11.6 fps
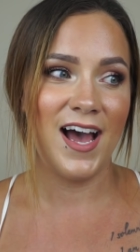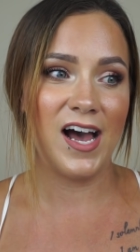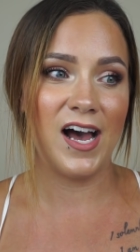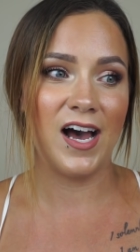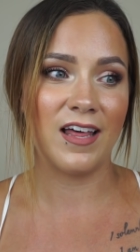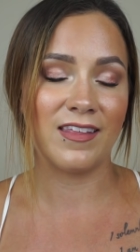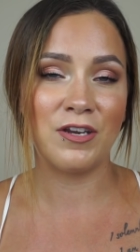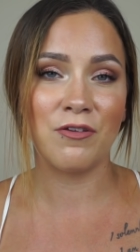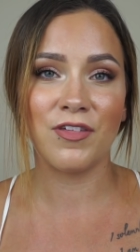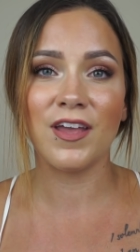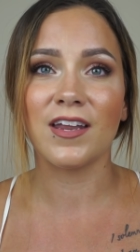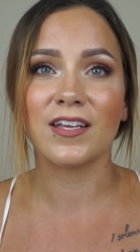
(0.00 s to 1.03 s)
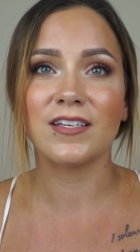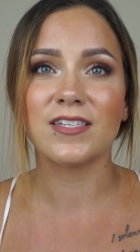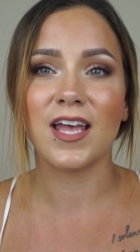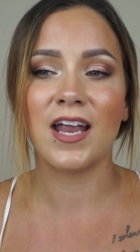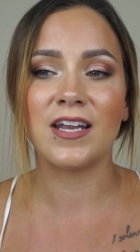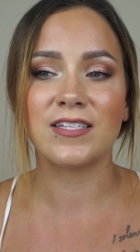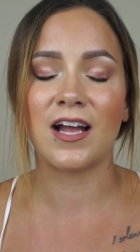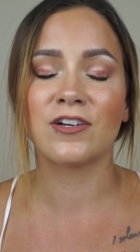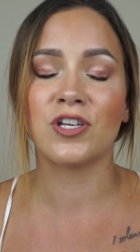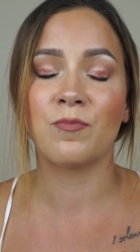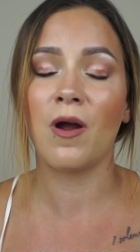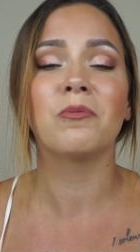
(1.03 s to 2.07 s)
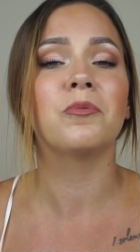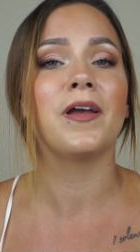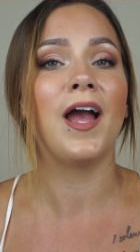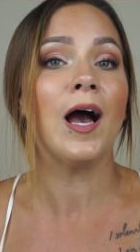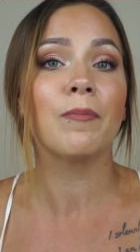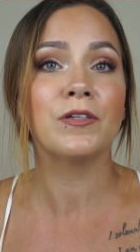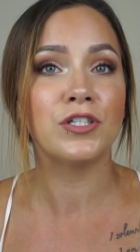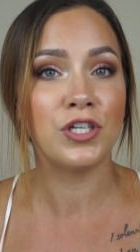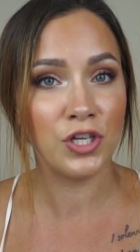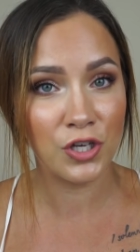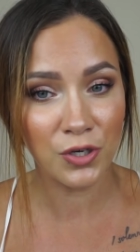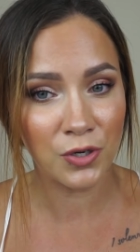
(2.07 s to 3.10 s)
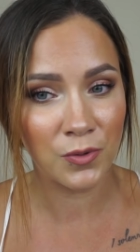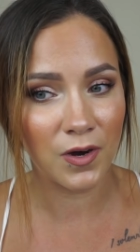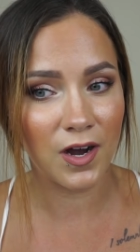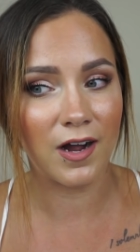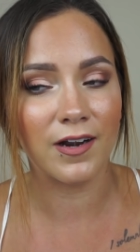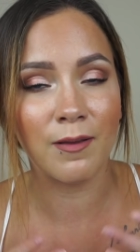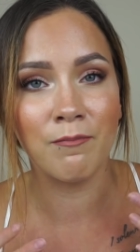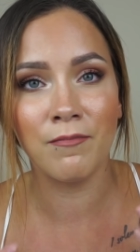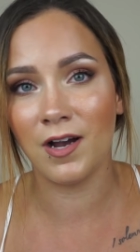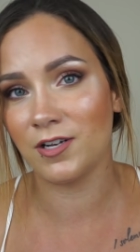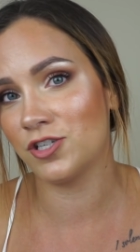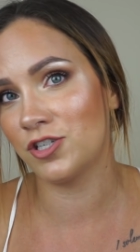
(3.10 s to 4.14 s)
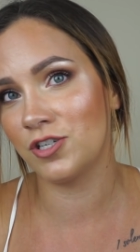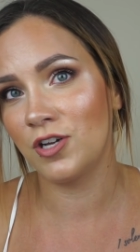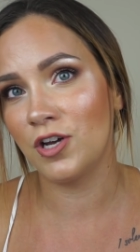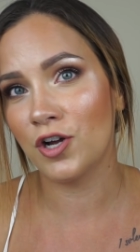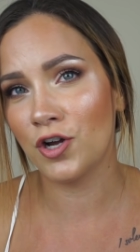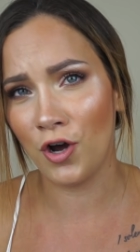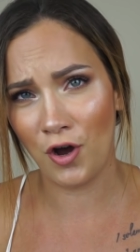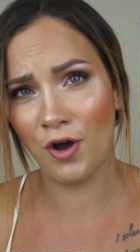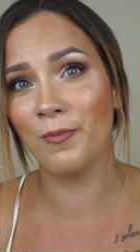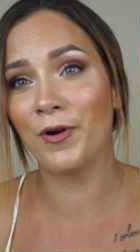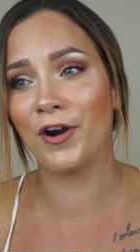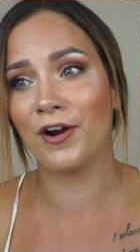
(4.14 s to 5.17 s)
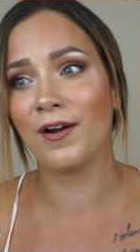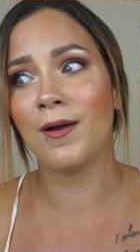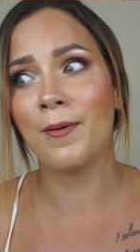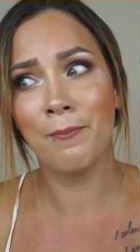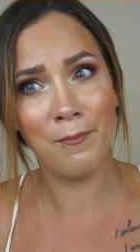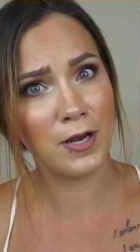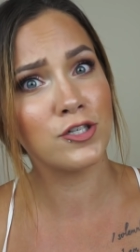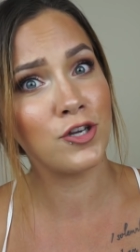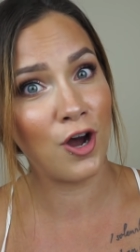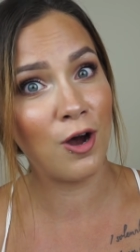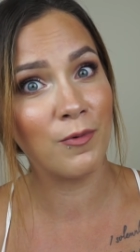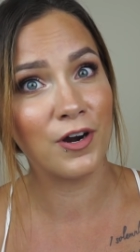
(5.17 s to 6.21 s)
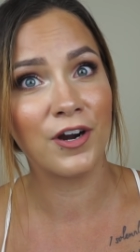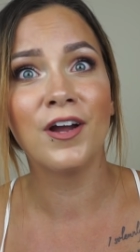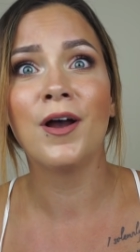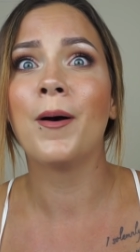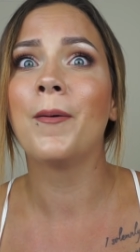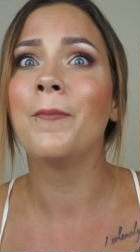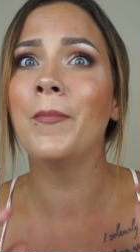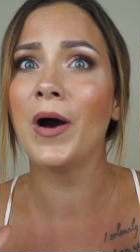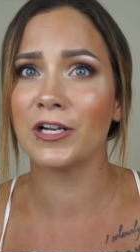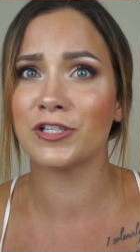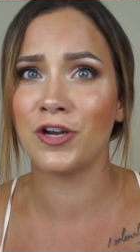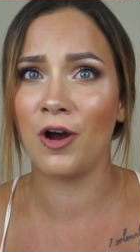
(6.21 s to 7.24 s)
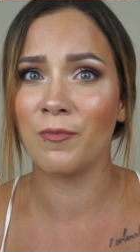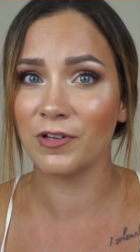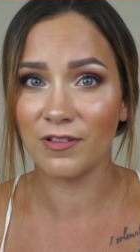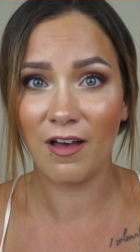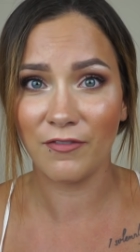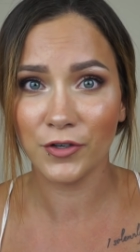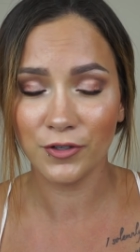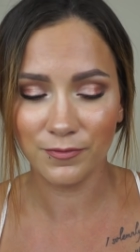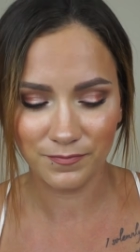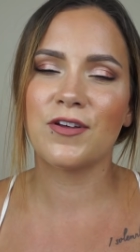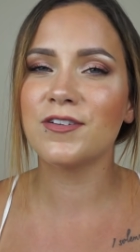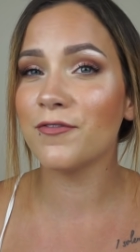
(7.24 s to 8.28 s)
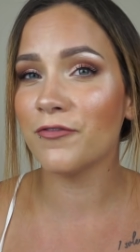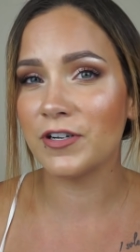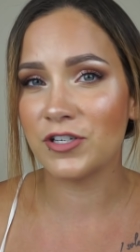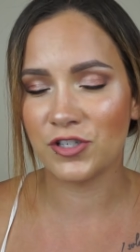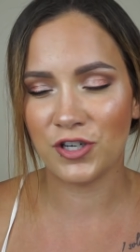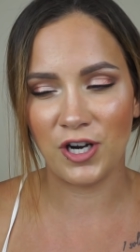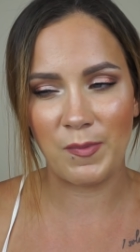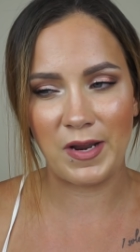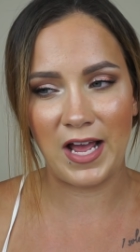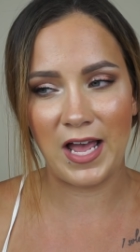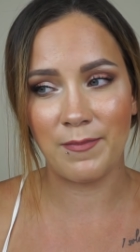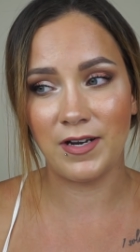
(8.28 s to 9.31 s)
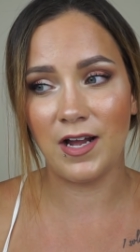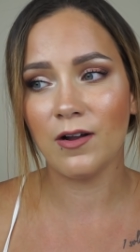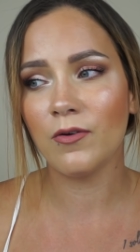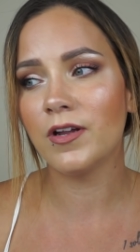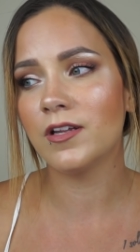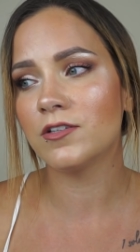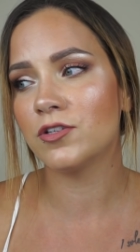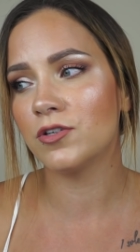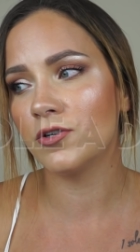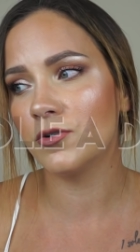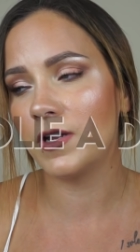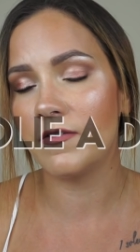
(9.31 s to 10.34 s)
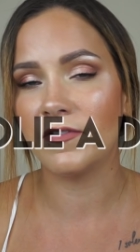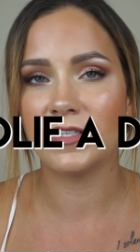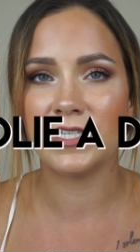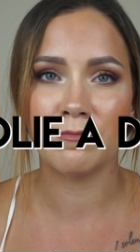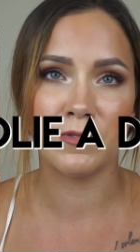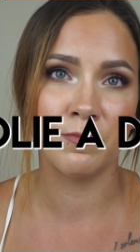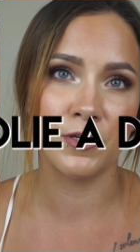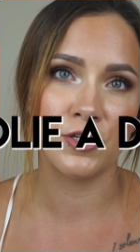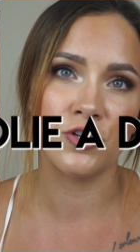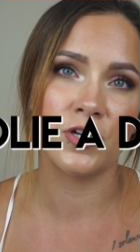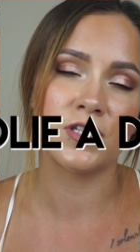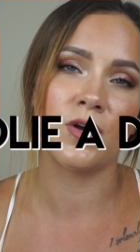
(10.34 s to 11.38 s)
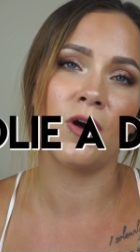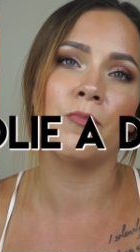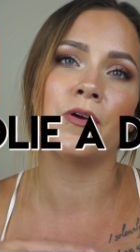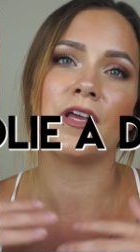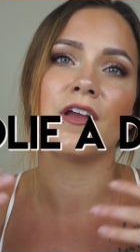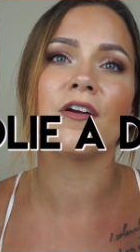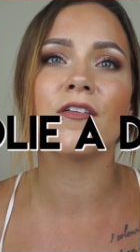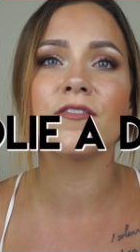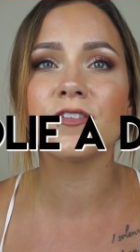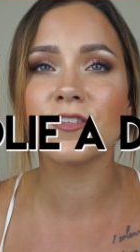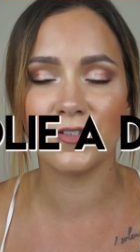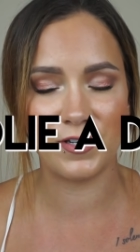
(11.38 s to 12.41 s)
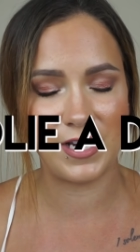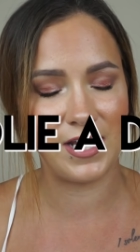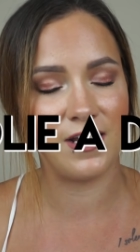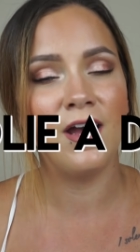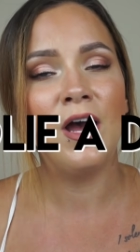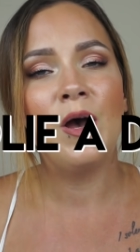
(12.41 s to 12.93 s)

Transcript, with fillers: uh, than you think it is. And it's actually probably happened to you on a much calmer, much calmer, much calmer level. There's a French term, and I am not going to even attempt to butcher it, so I'll put it here on the screen.